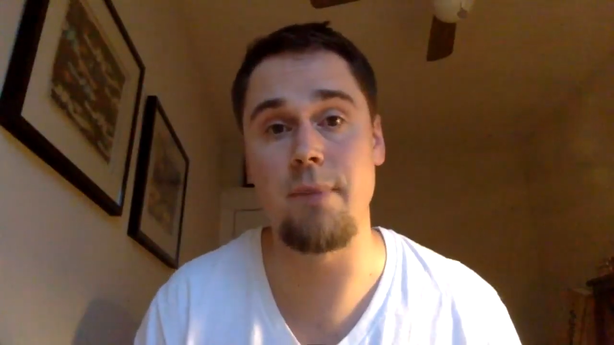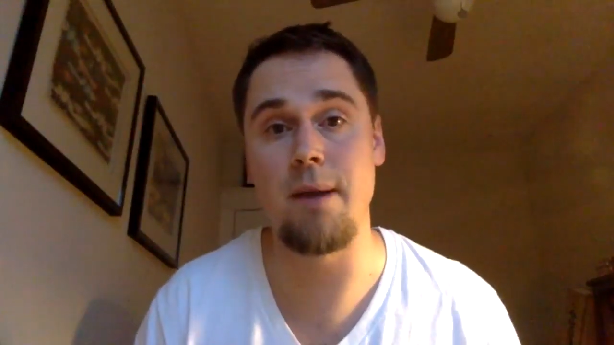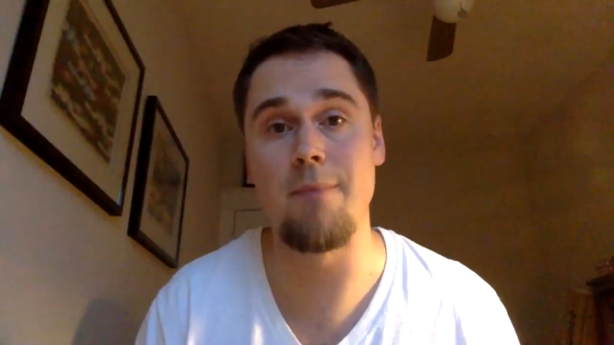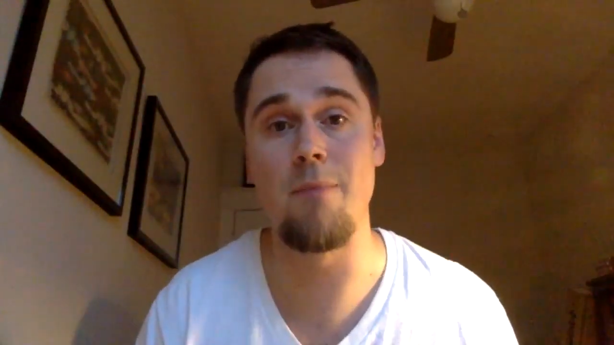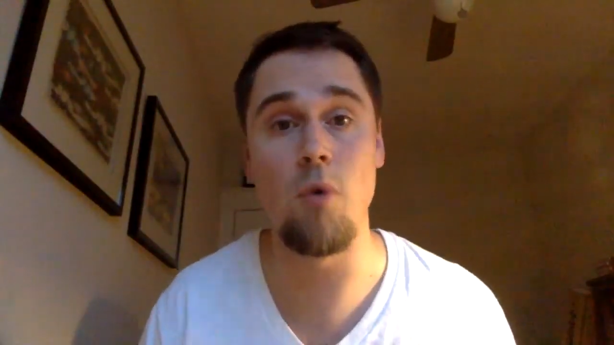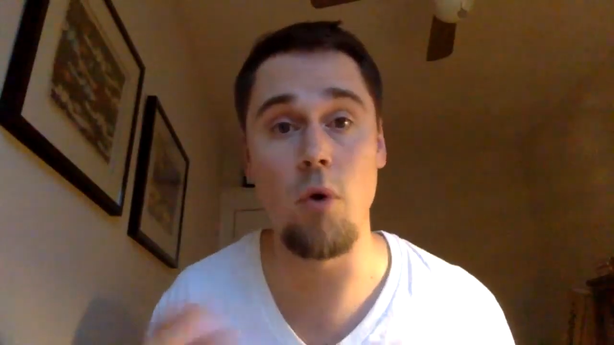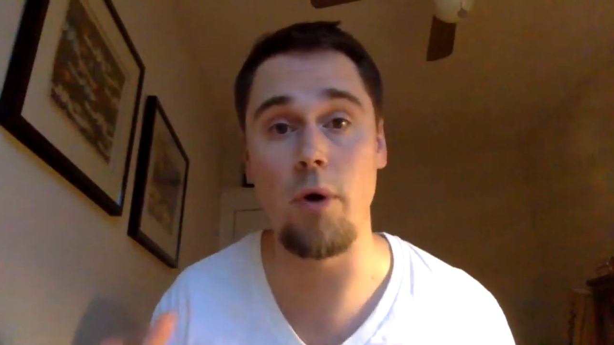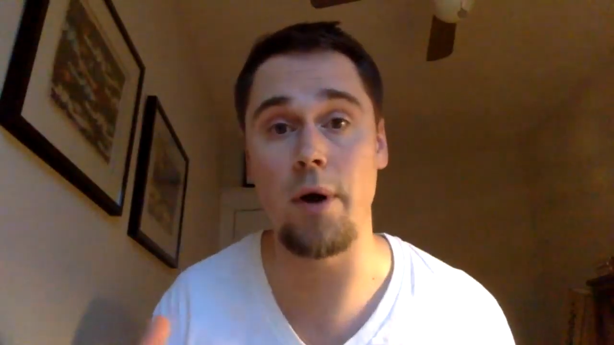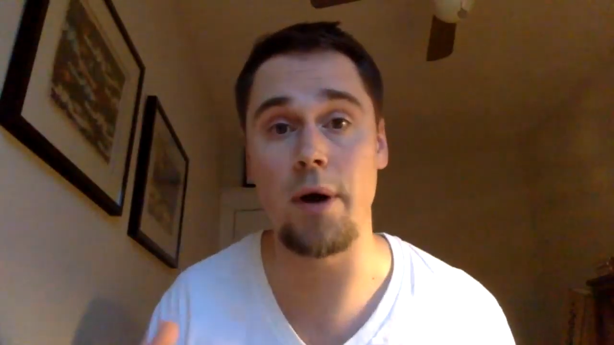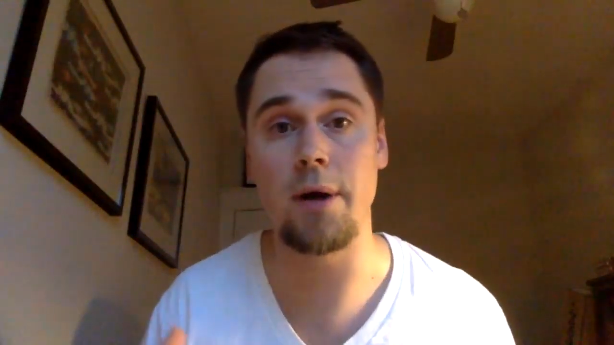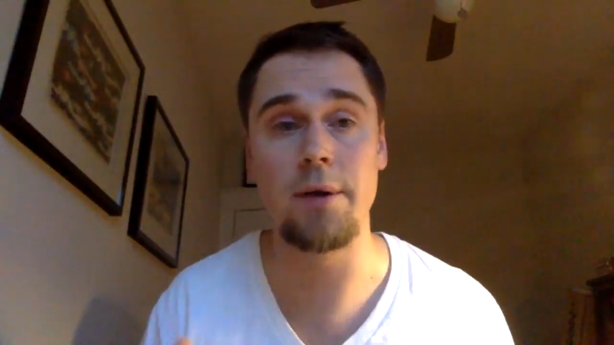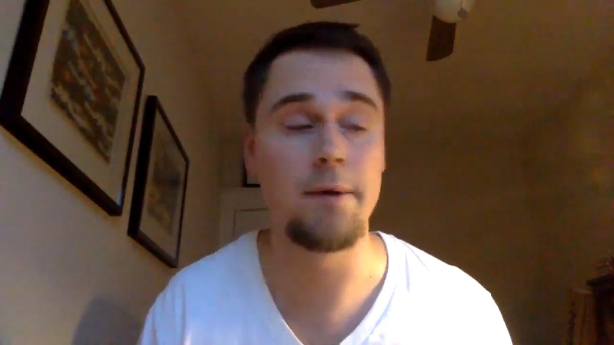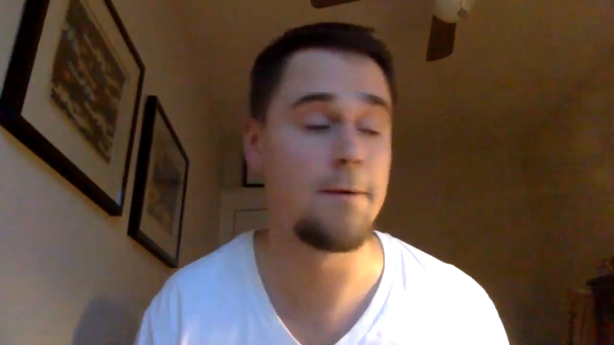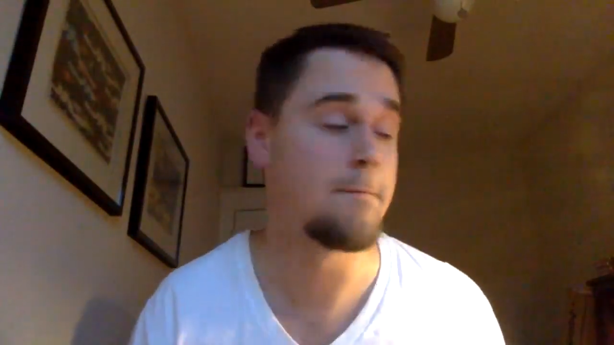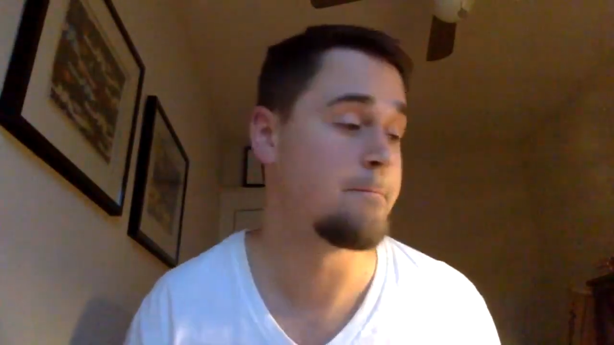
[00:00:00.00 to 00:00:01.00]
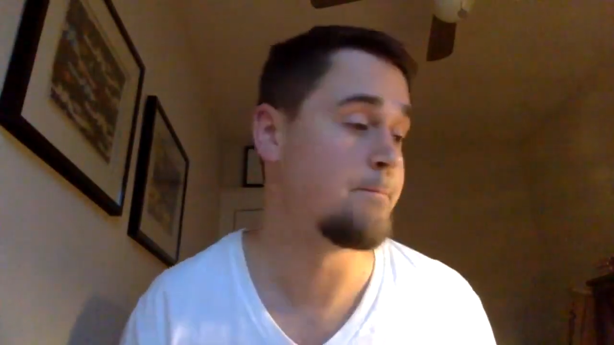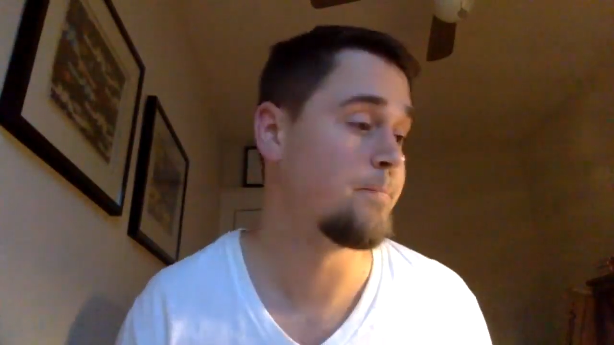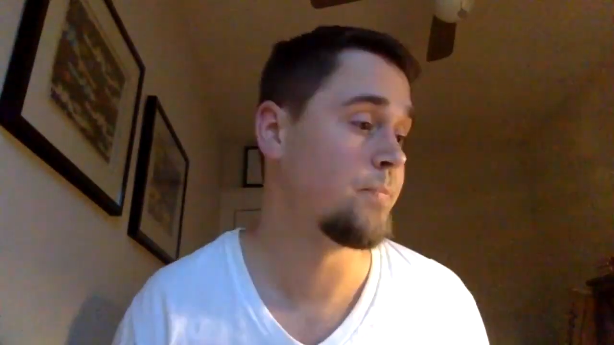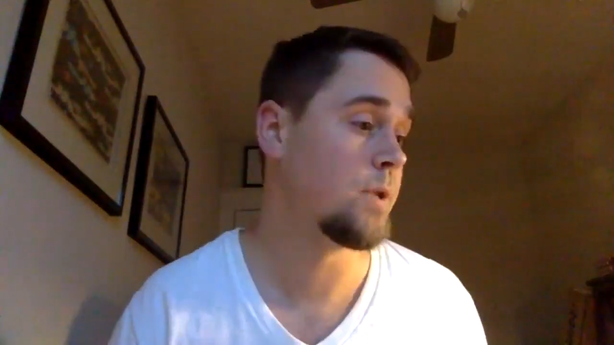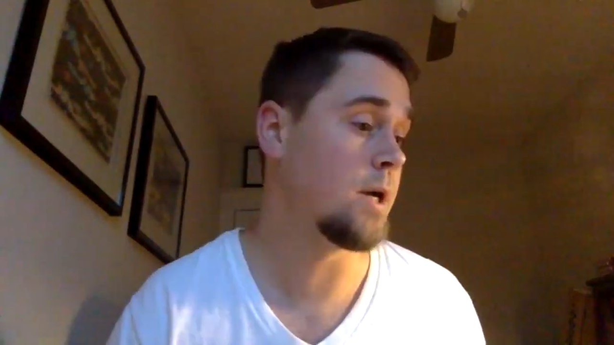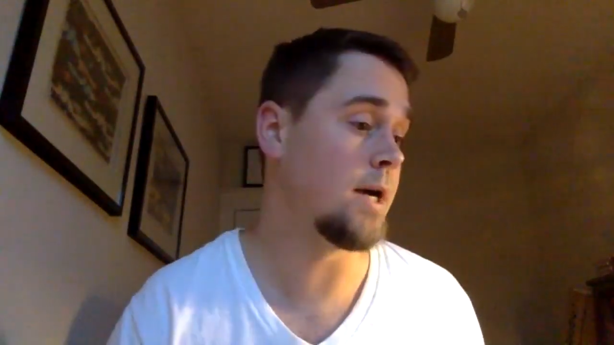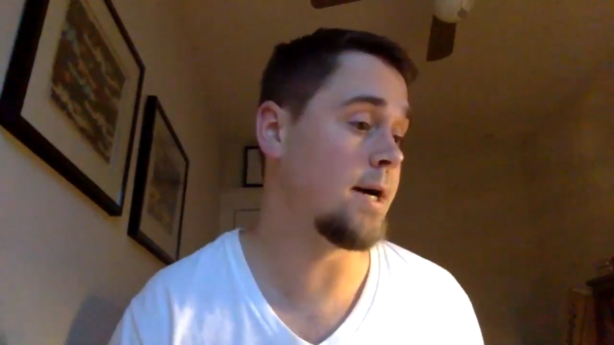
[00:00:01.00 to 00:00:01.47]
my Mora.
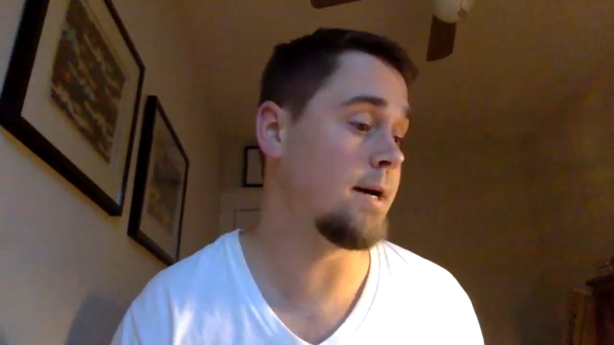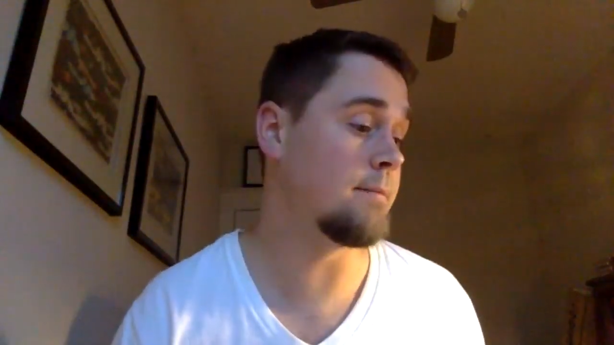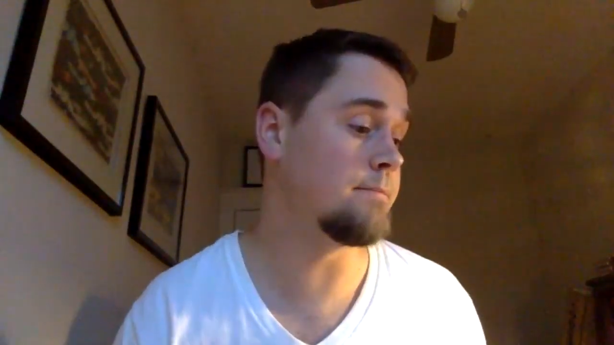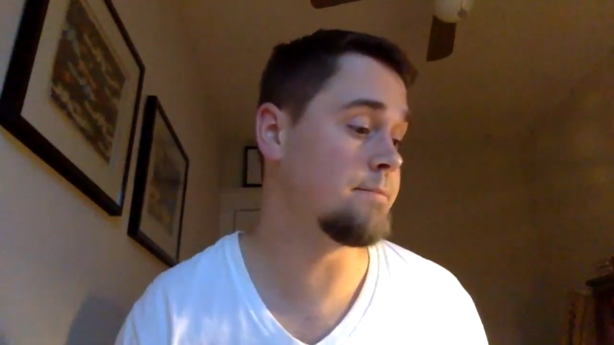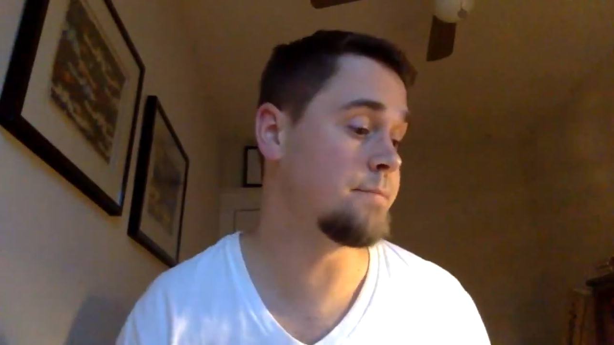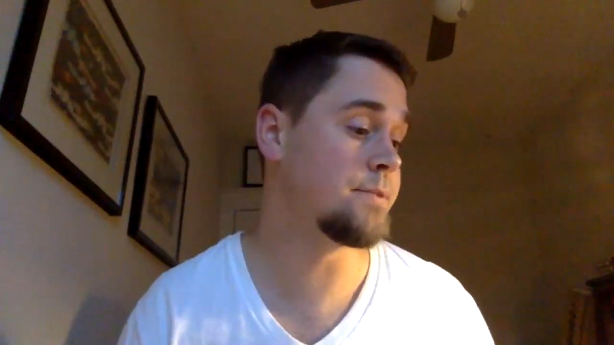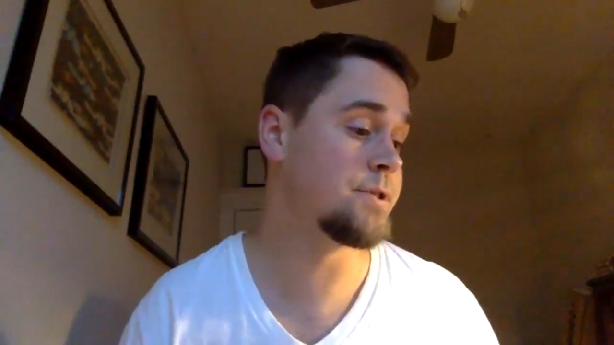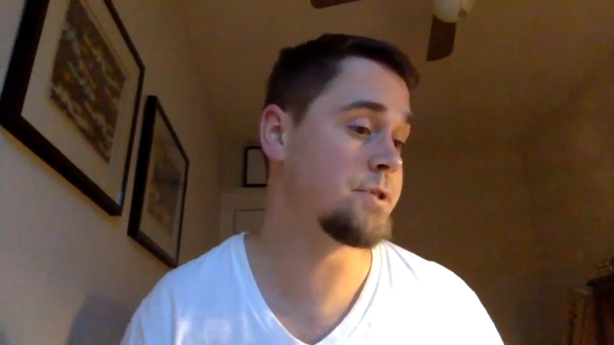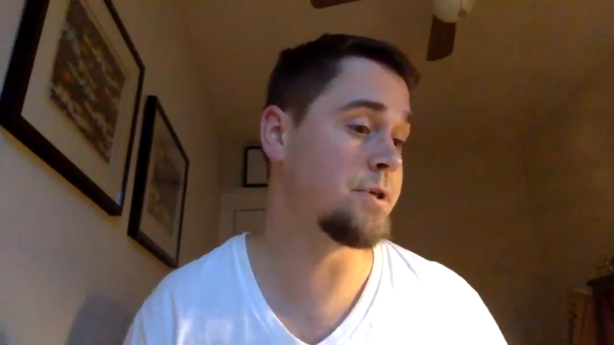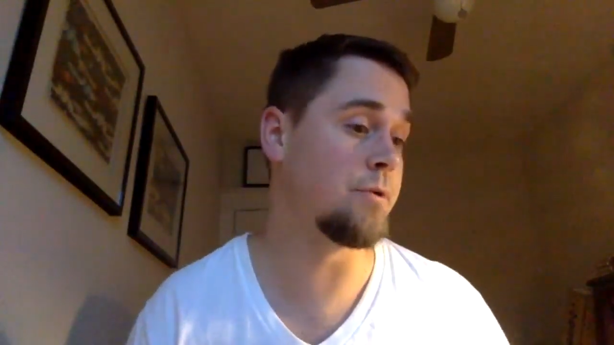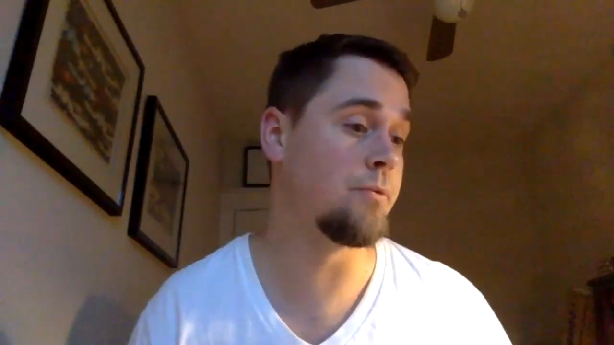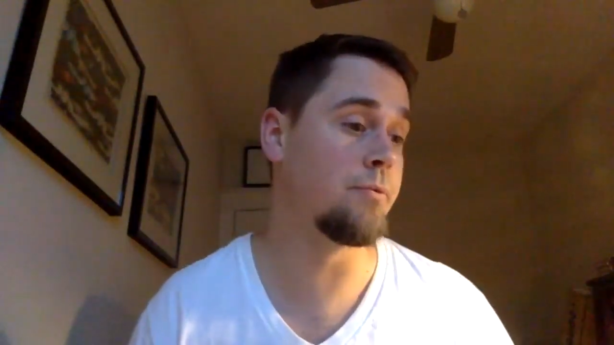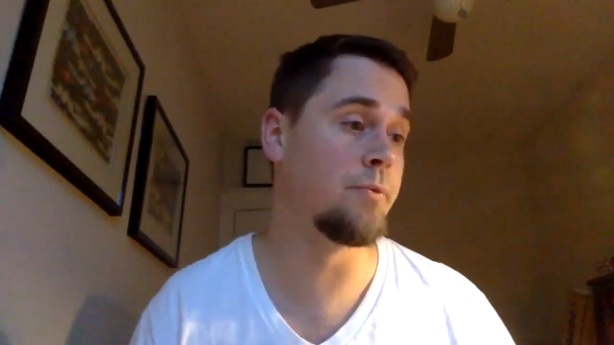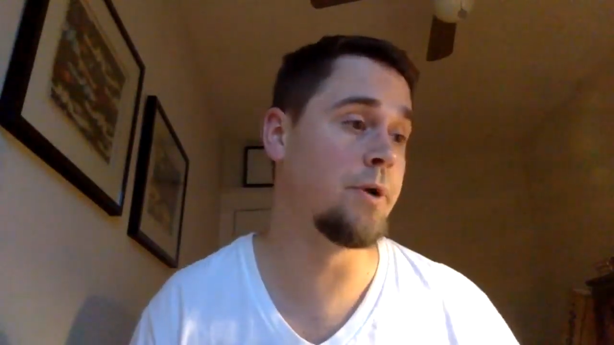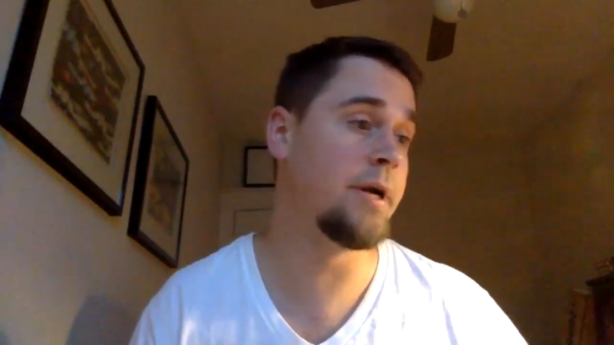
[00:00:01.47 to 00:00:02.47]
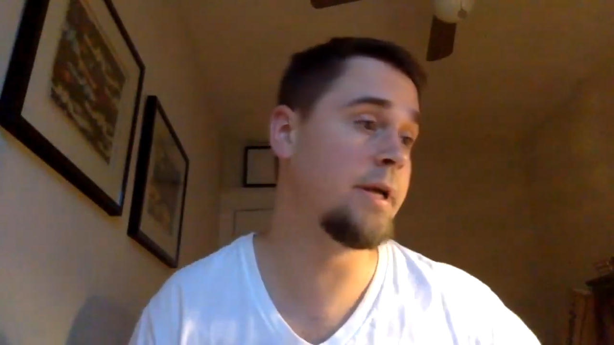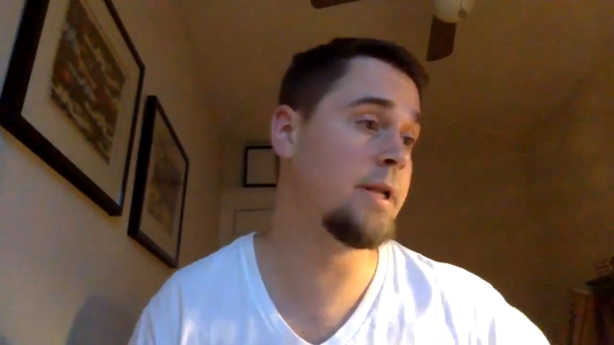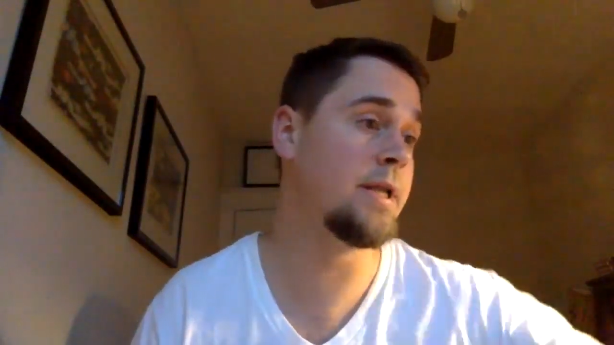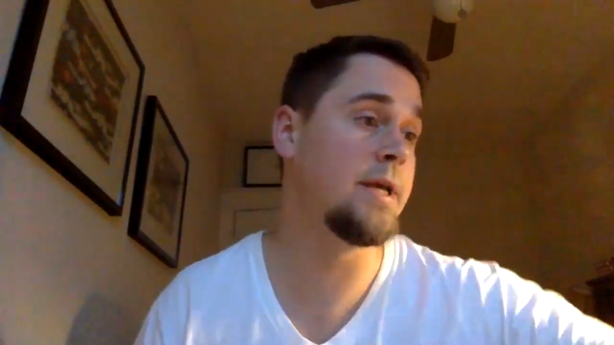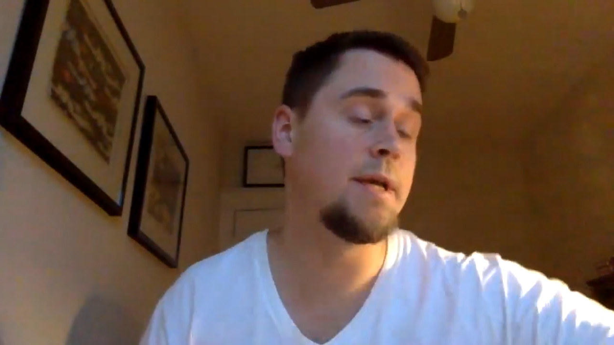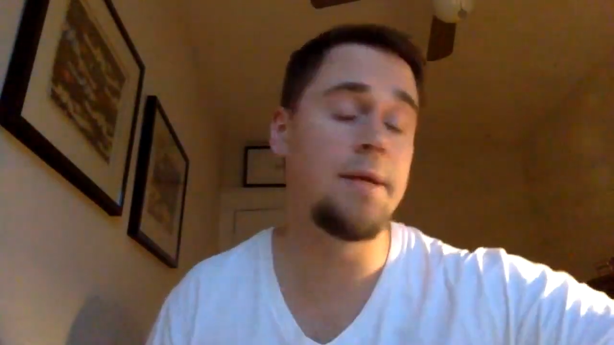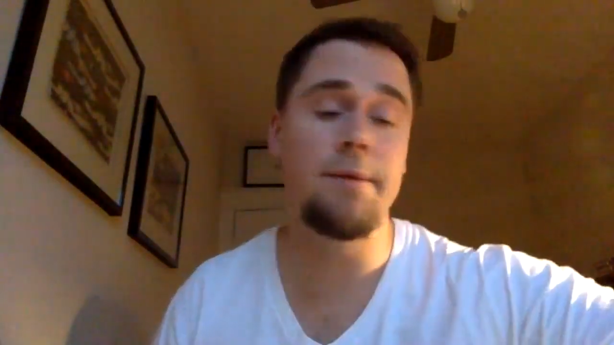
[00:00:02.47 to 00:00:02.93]
So
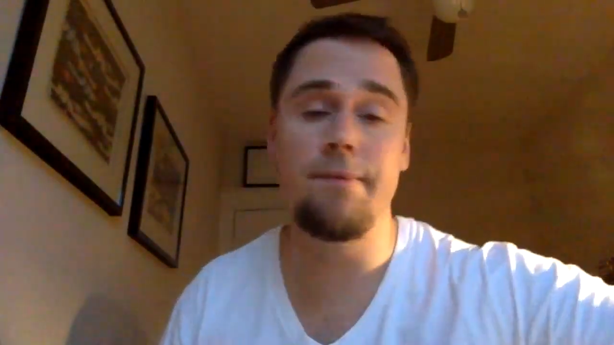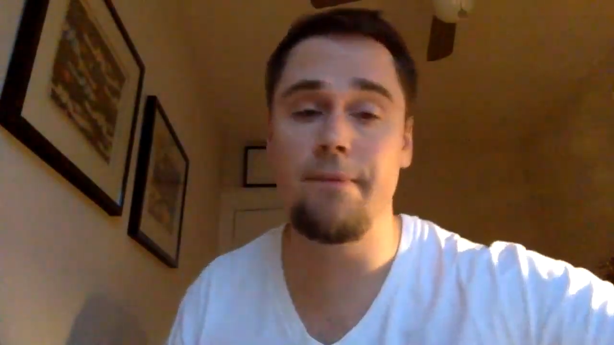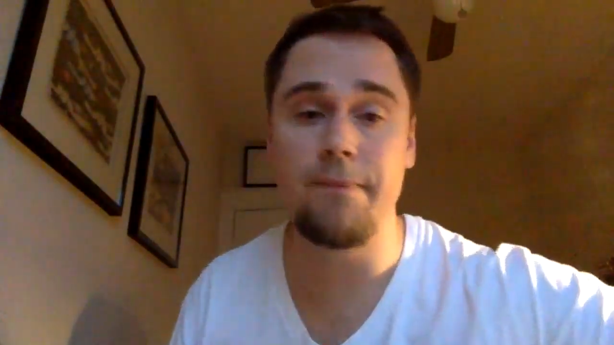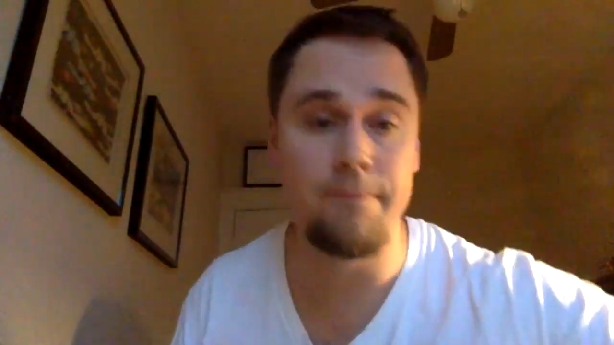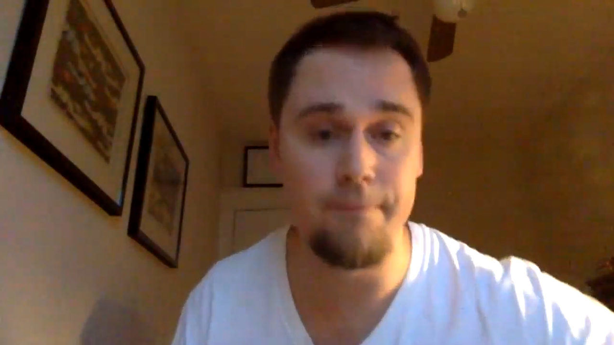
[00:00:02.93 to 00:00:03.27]
really